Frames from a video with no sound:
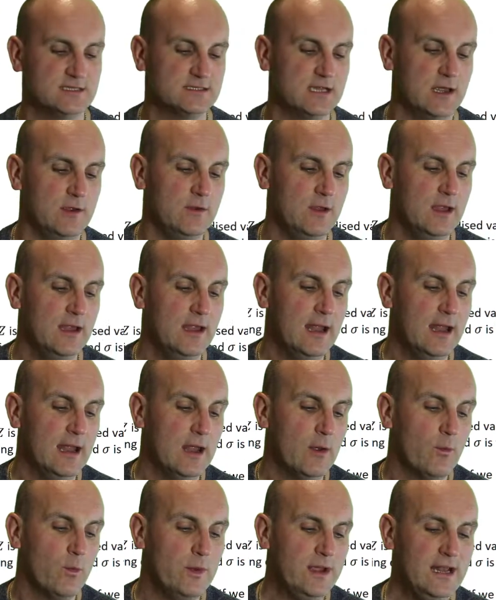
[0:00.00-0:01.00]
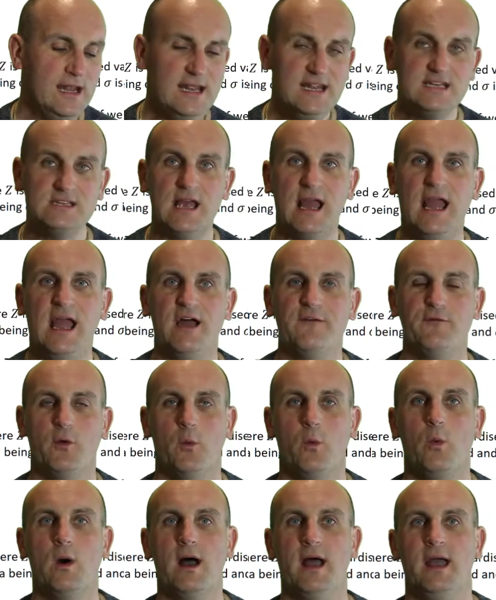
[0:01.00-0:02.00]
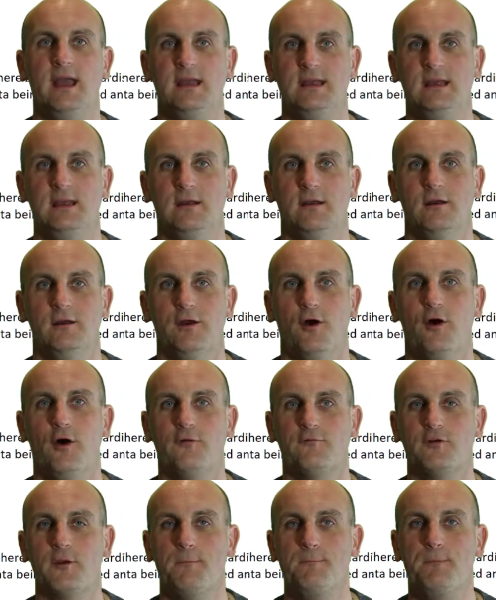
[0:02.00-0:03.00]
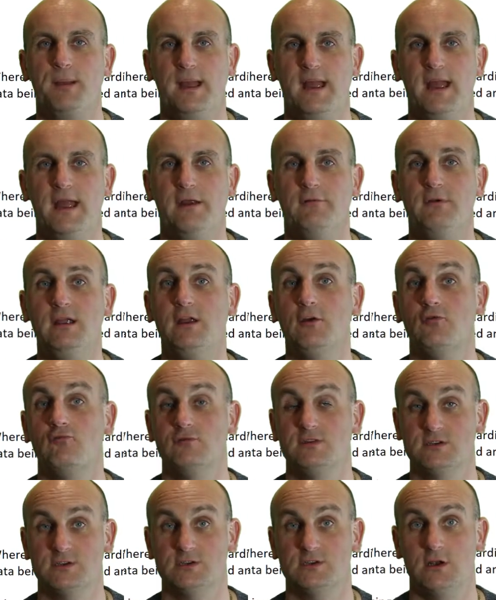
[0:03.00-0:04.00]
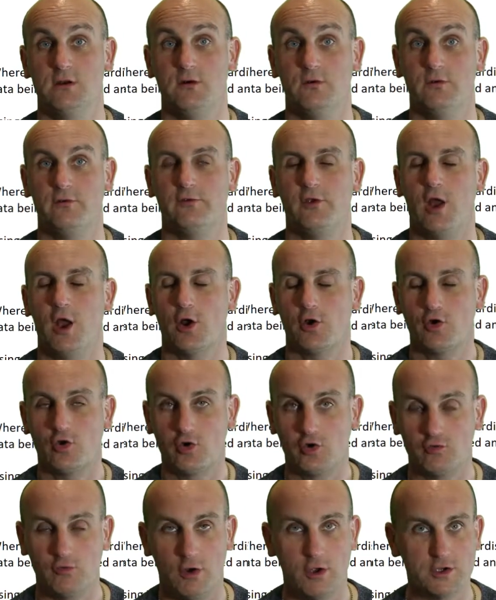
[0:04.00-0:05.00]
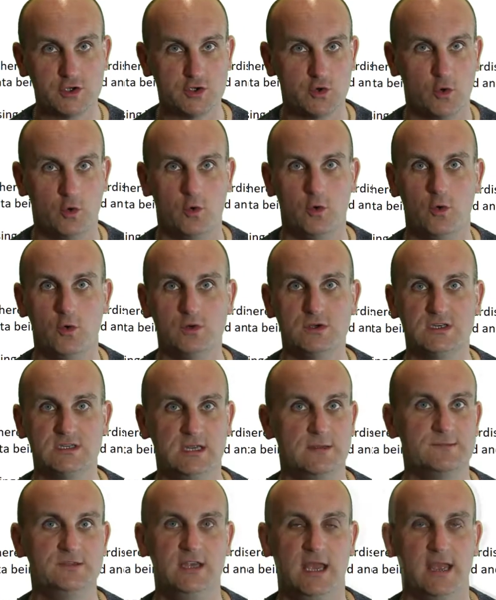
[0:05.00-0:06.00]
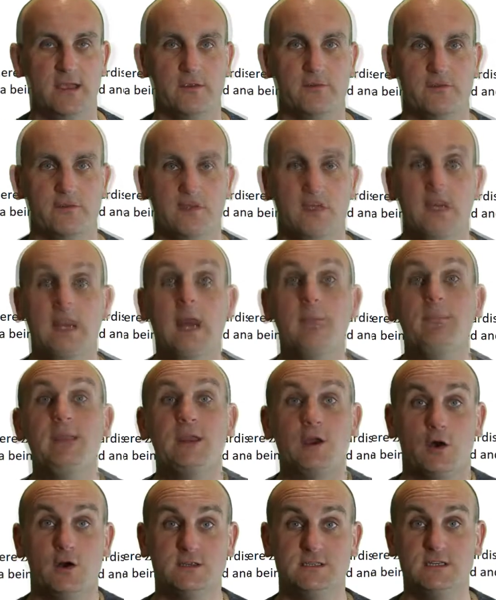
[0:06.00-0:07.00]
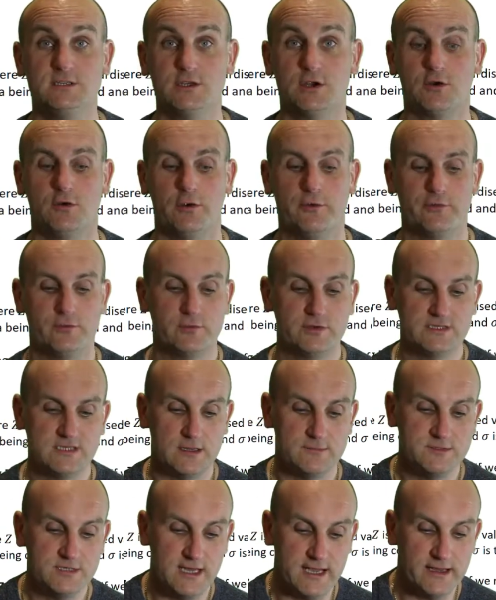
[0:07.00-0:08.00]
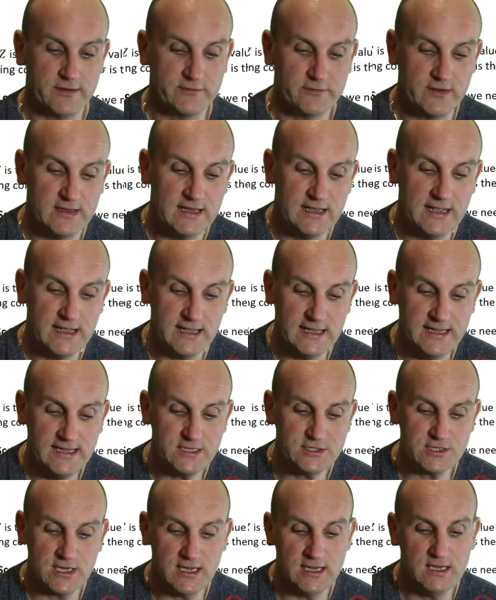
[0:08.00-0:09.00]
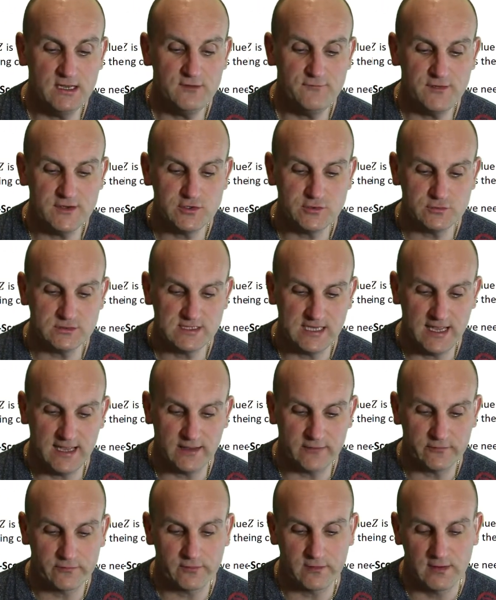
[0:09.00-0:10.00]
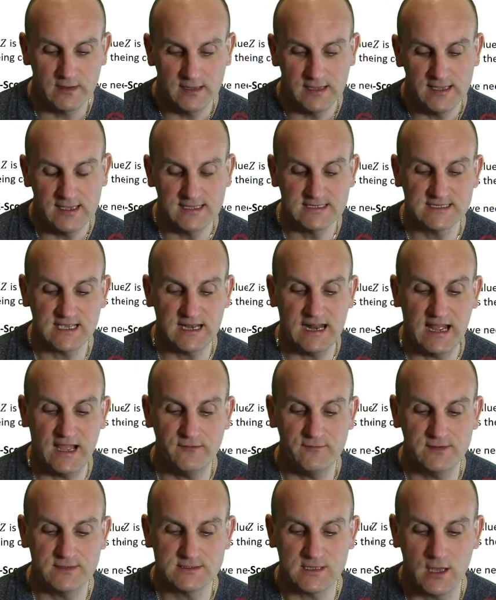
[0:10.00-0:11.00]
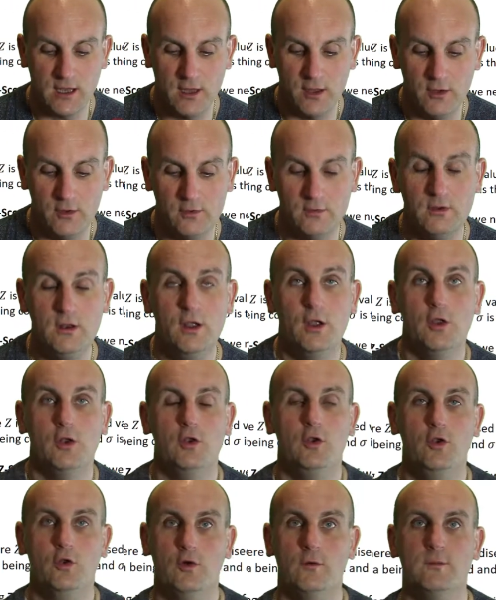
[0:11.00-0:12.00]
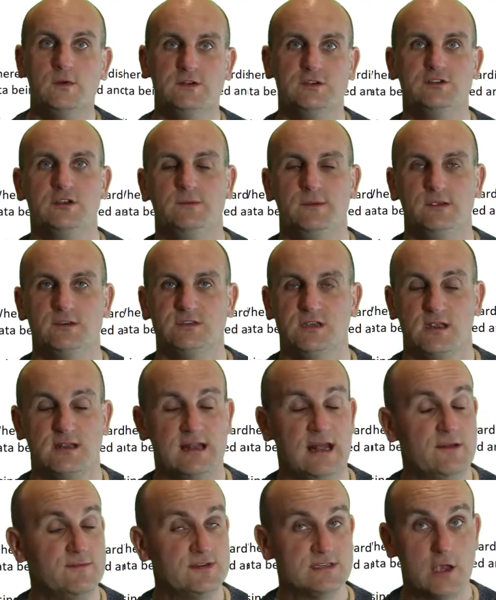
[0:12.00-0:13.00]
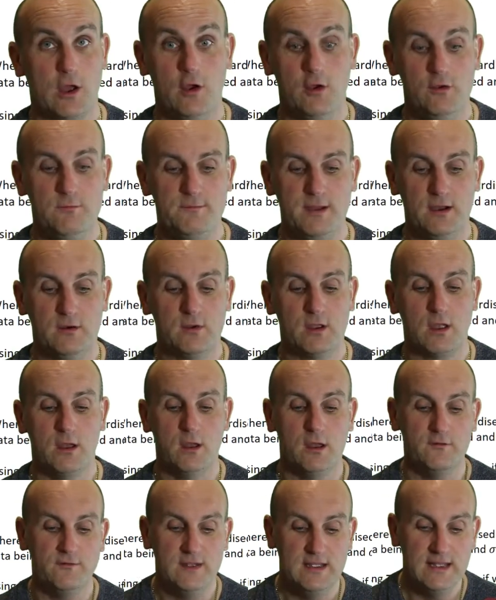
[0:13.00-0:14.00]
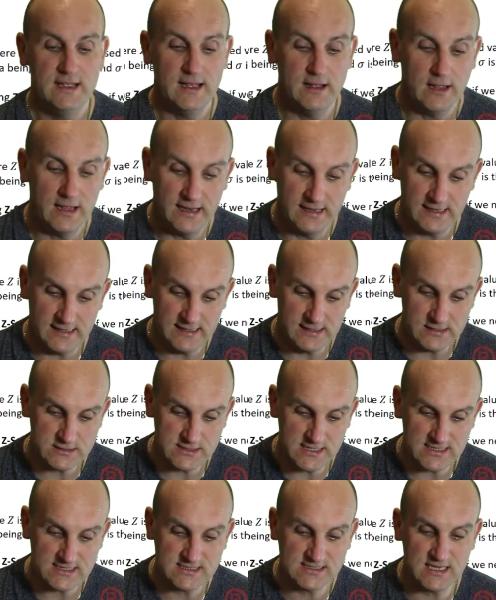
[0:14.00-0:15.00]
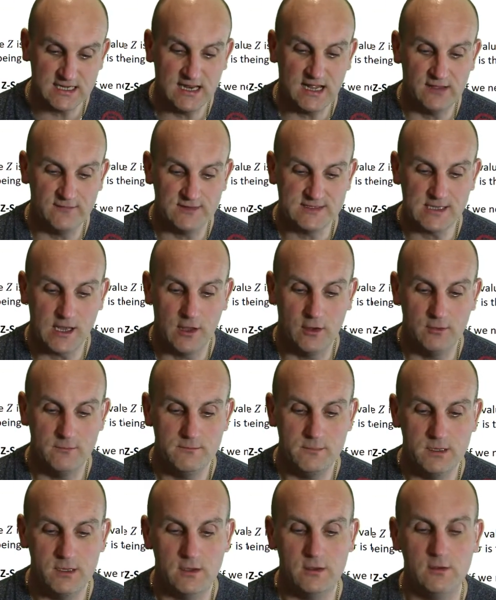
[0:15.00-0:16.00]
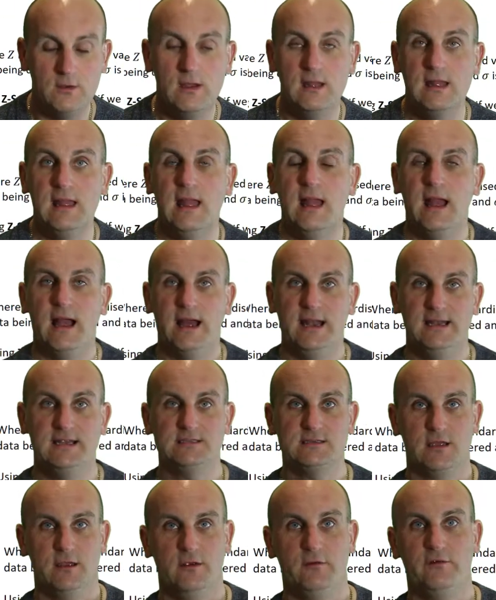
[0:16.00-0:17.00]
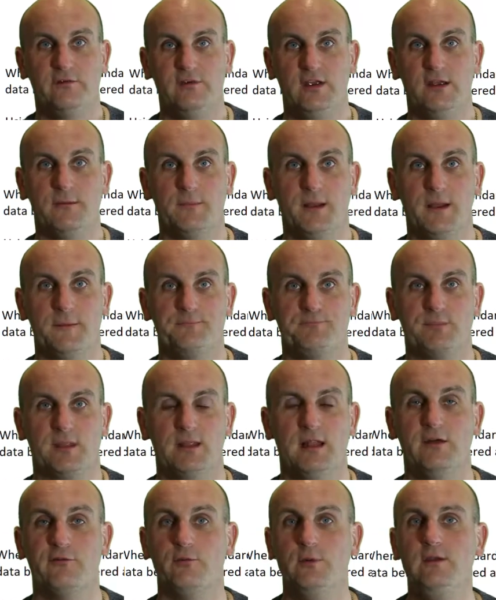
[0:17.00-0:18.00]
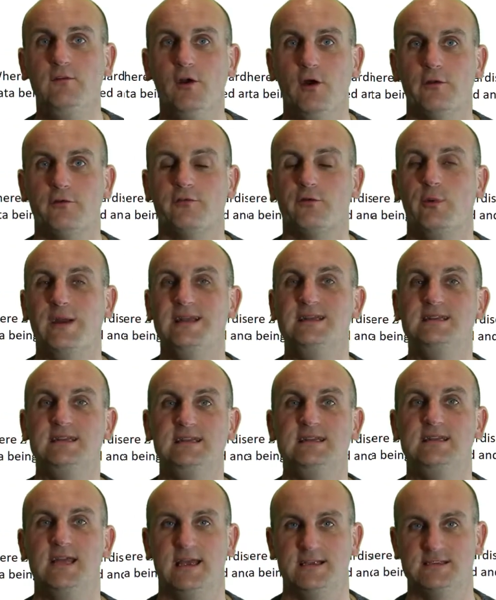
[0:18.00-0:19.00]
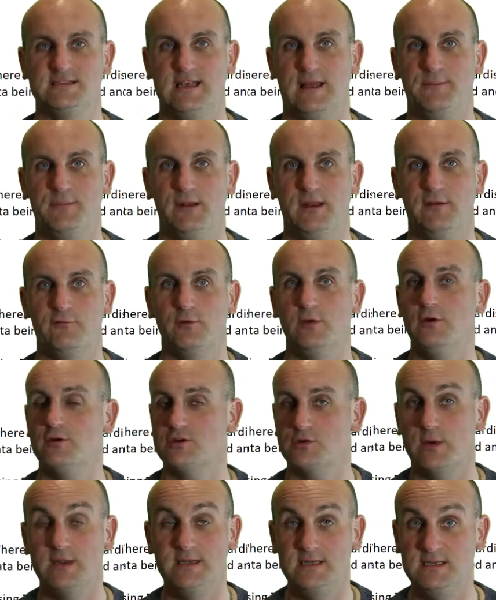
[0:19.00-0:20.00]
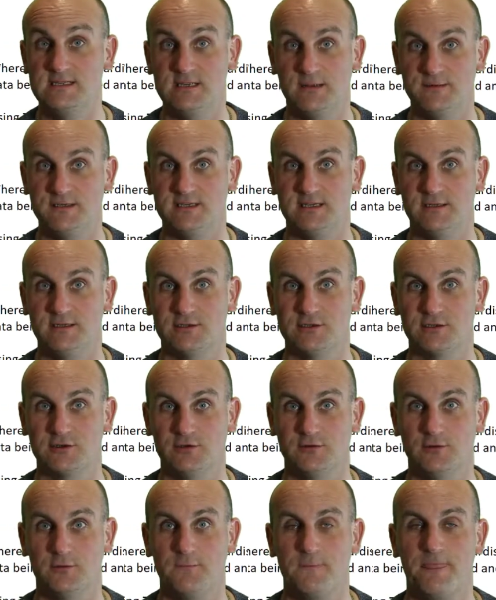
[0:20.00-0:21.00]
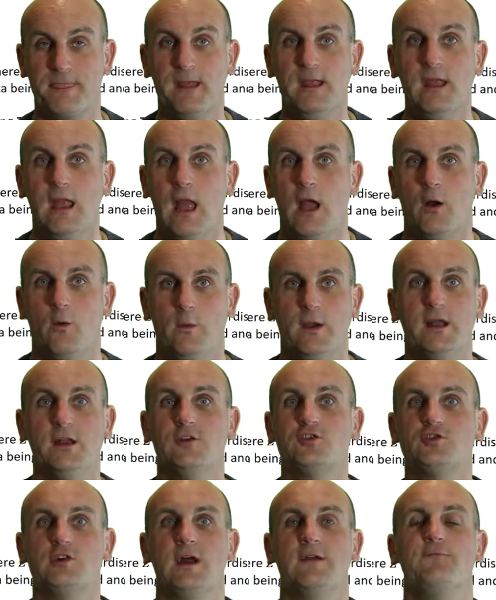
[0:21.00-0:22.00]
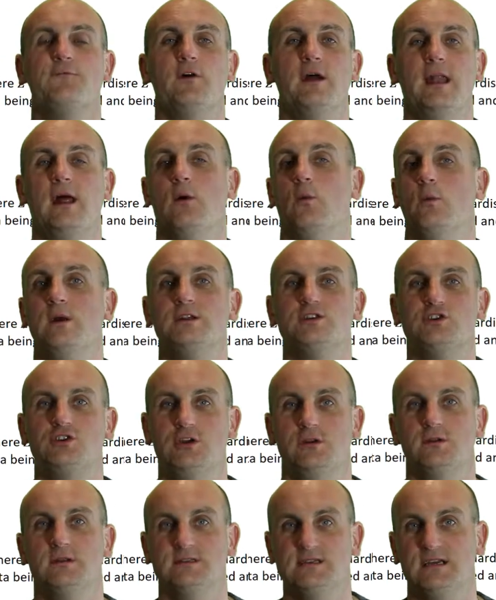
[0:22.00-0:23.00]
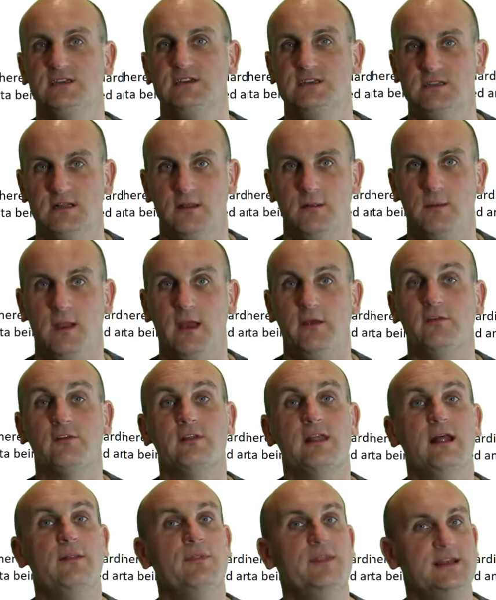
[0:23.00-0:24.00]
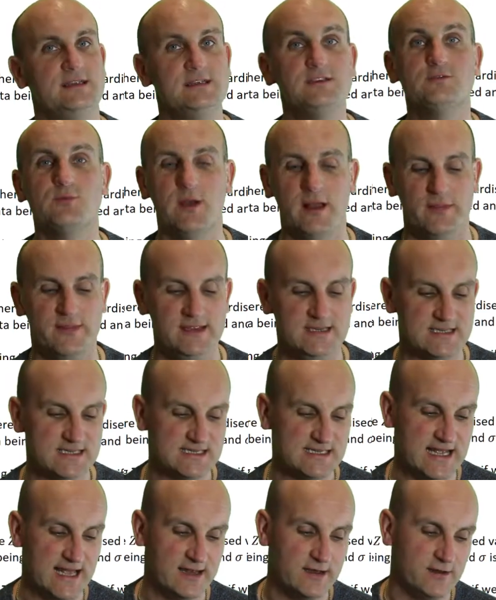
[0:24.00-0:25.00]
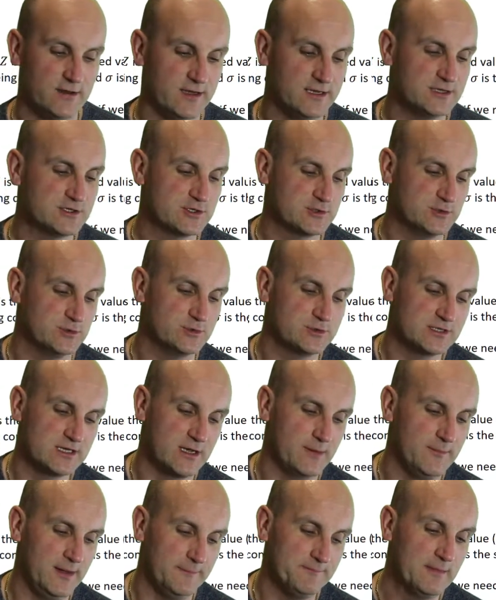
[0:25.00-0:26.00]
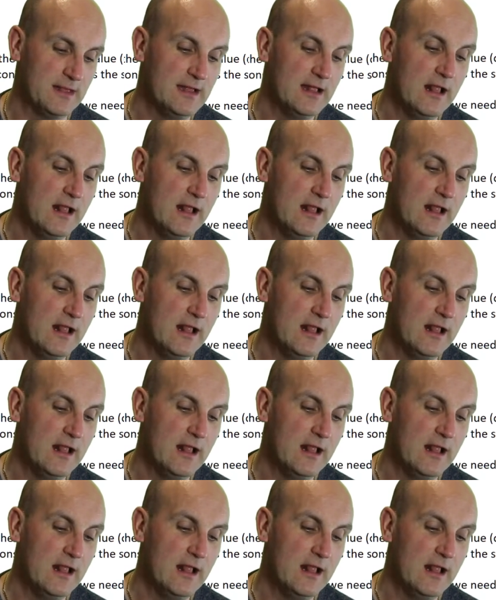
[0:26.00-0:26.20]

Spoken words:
So we need to have a way of comparing results across all subjects. Now, because it's across all subjects, each individual test is going to have its own normal distribution. It's going to have its own bell curve, and each test is going to have its own mu and its own sigma. Now, if we've got 20 tests happening, if we've got 20 subjects in the school, and we're going to try and find out which student has actually done the best, then this is where these standardized scores come in.